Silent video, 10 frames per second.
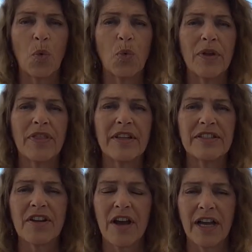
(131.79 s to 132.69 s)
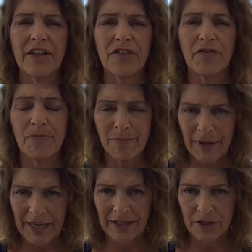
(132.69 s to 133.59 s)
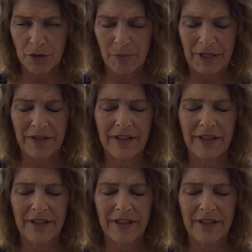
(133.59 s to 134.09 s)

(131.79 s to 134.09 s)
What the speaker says: with this kind of management.